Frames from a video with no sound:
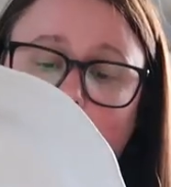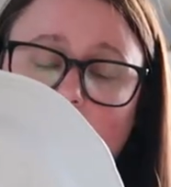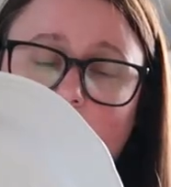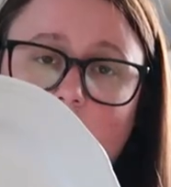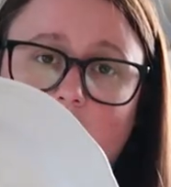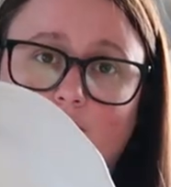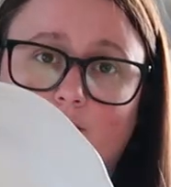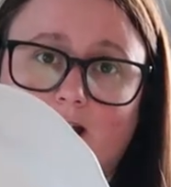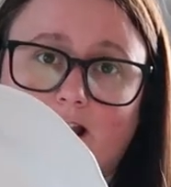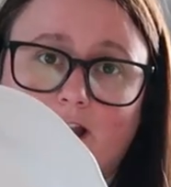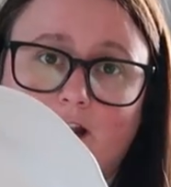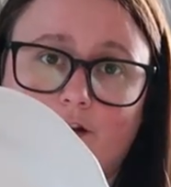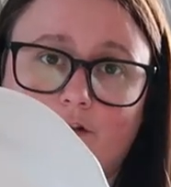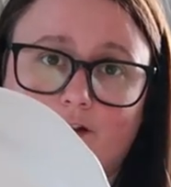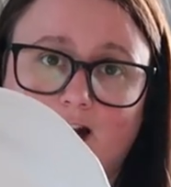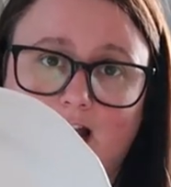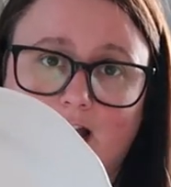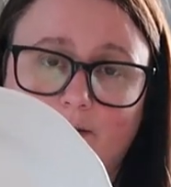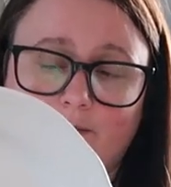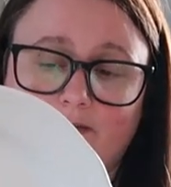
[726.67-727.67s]
So I
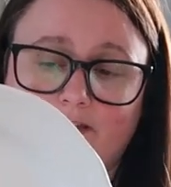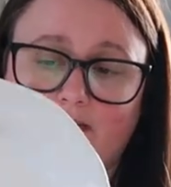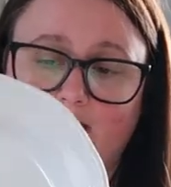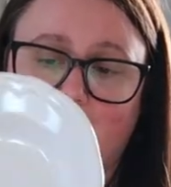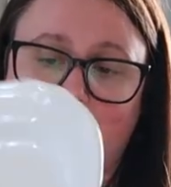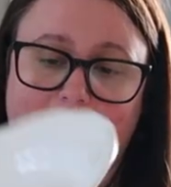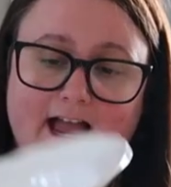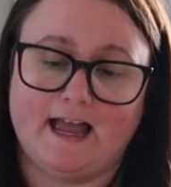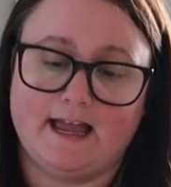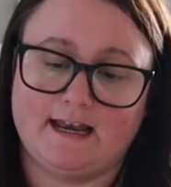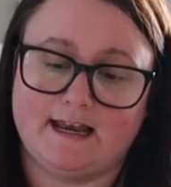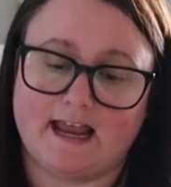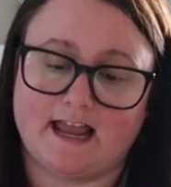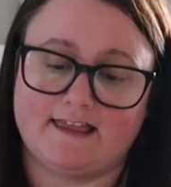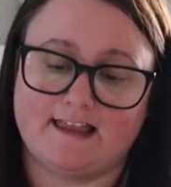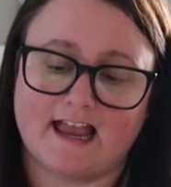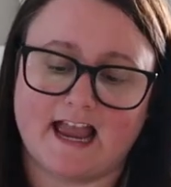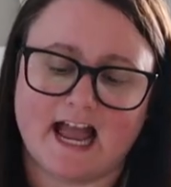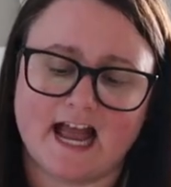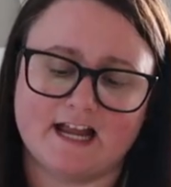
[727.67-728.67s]
grabbed that
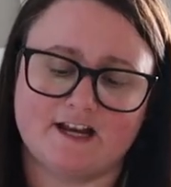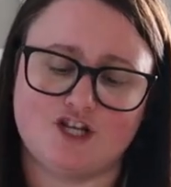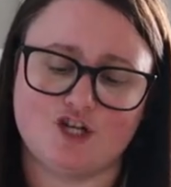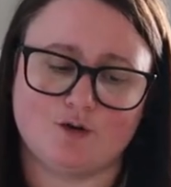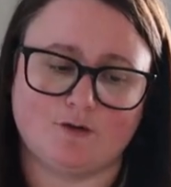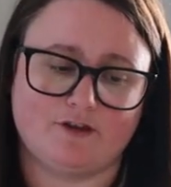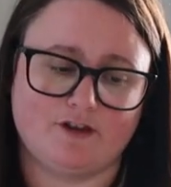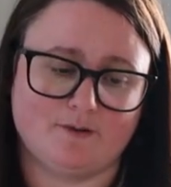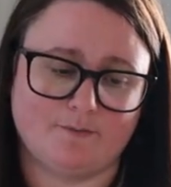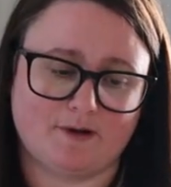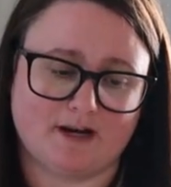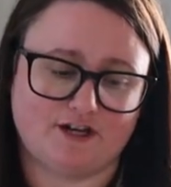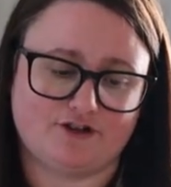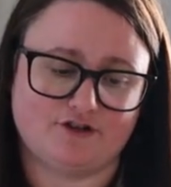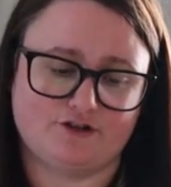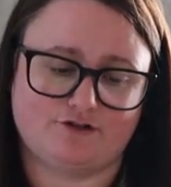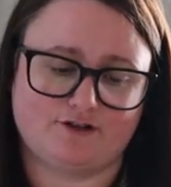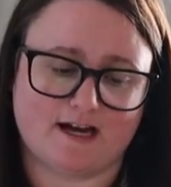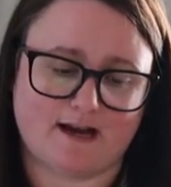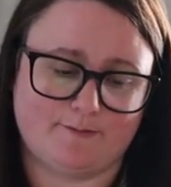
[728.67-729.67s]
and they had two of them, but I
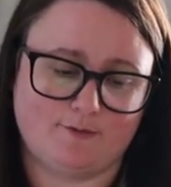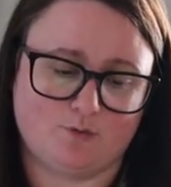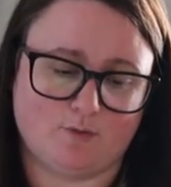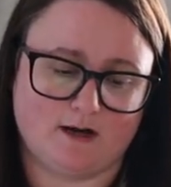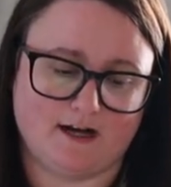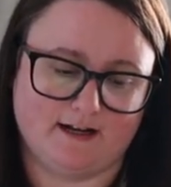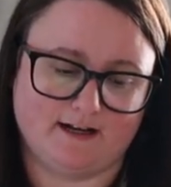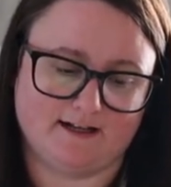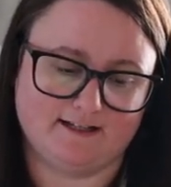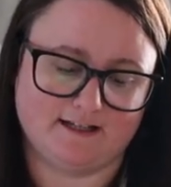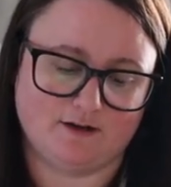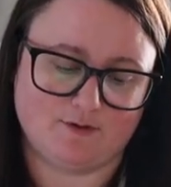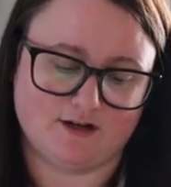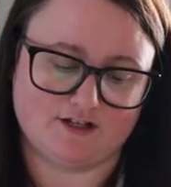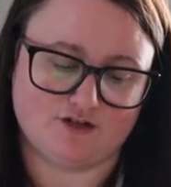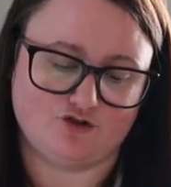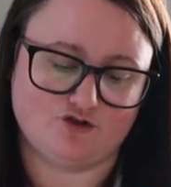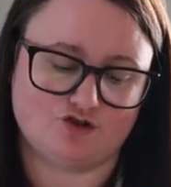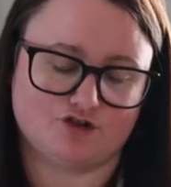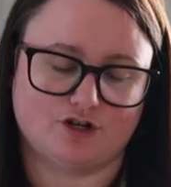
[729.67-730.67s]
just grabbed one because I
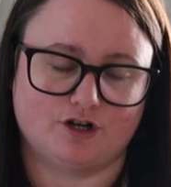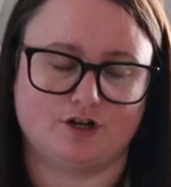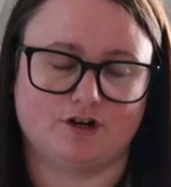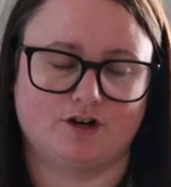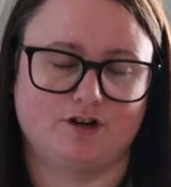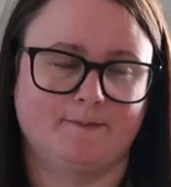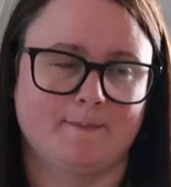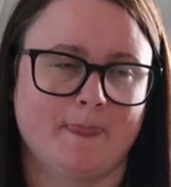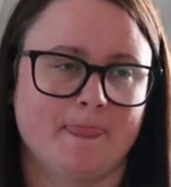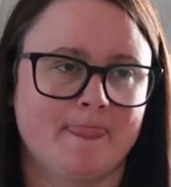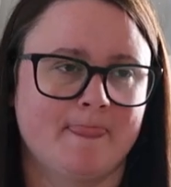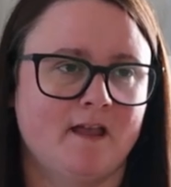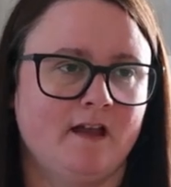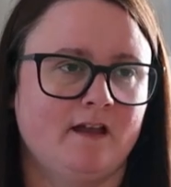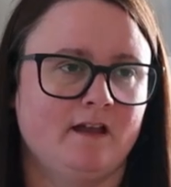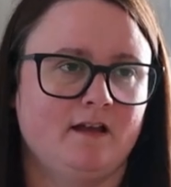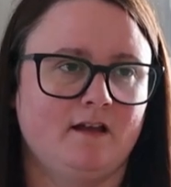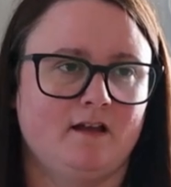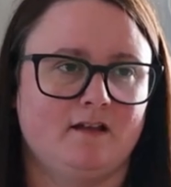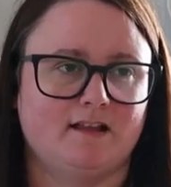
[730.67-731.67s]
wasn't sure
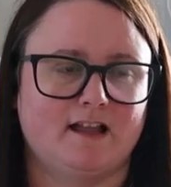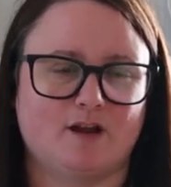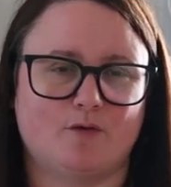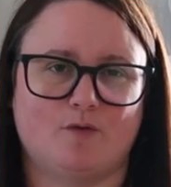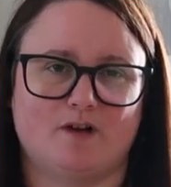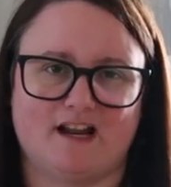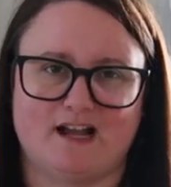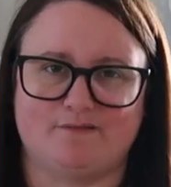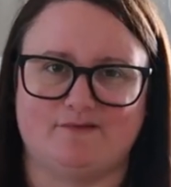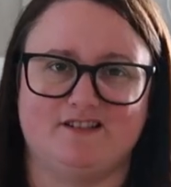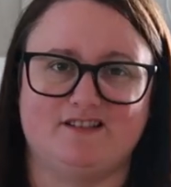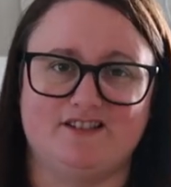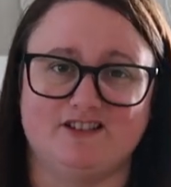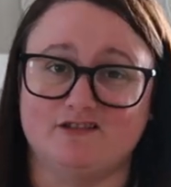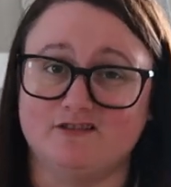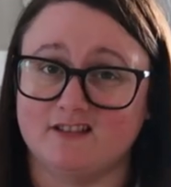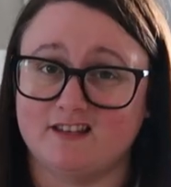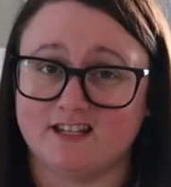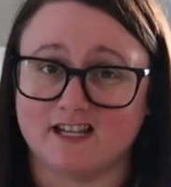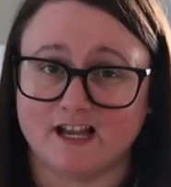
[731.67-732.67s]
like what I would
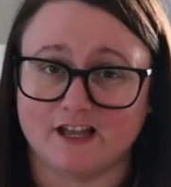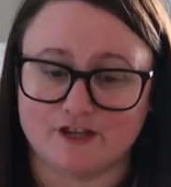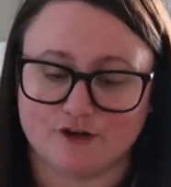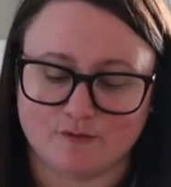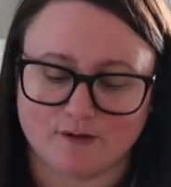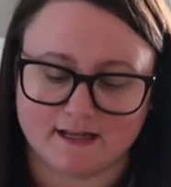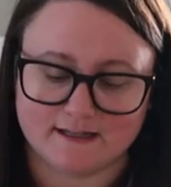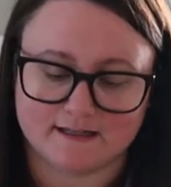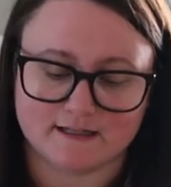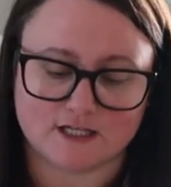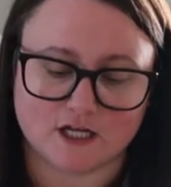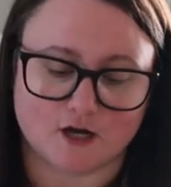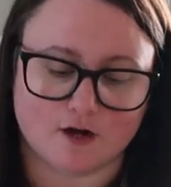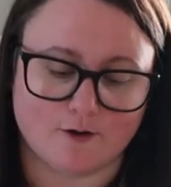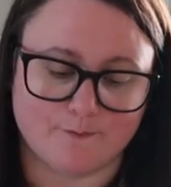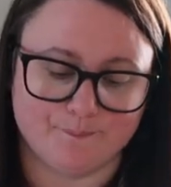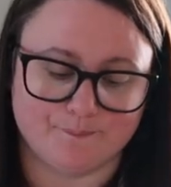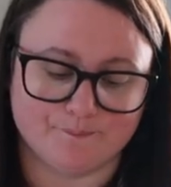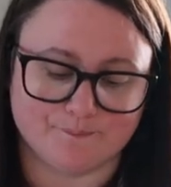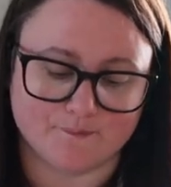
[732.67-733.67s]
do with the other one.
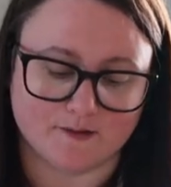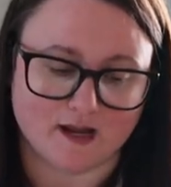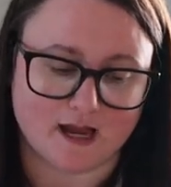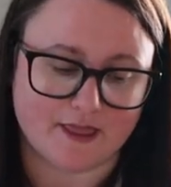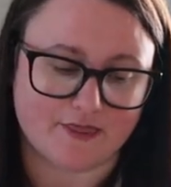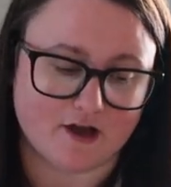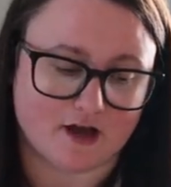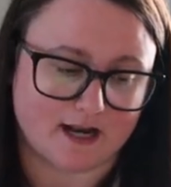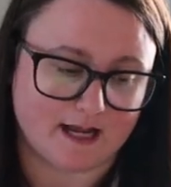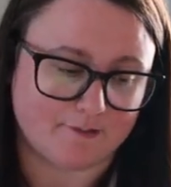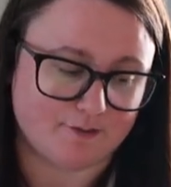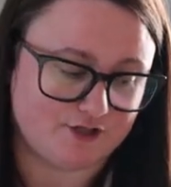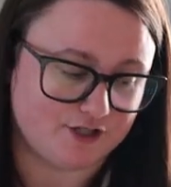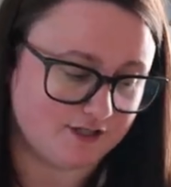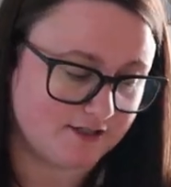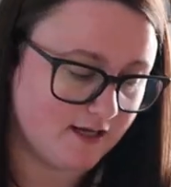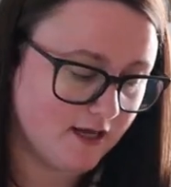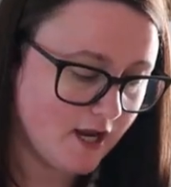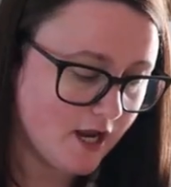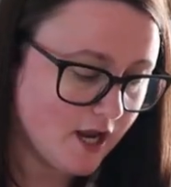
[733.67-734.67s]
So I thought I would
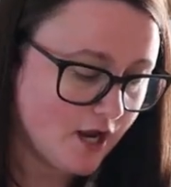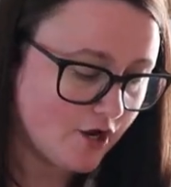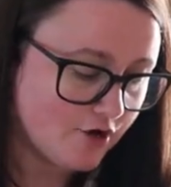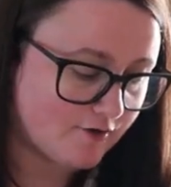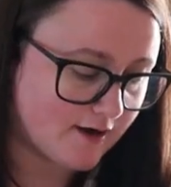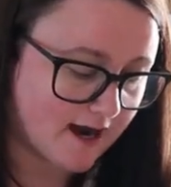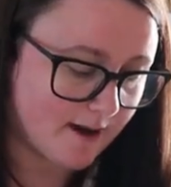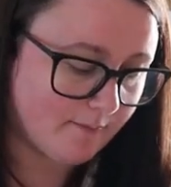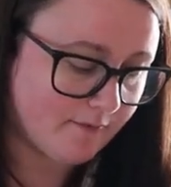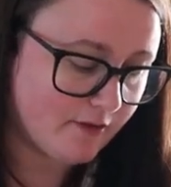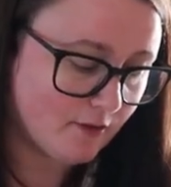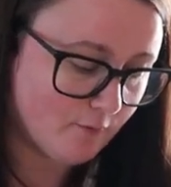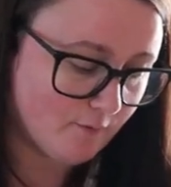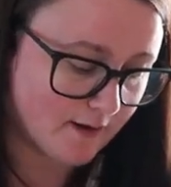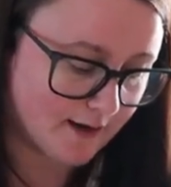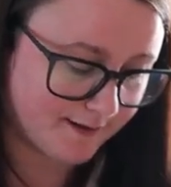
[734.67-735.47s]
just grab the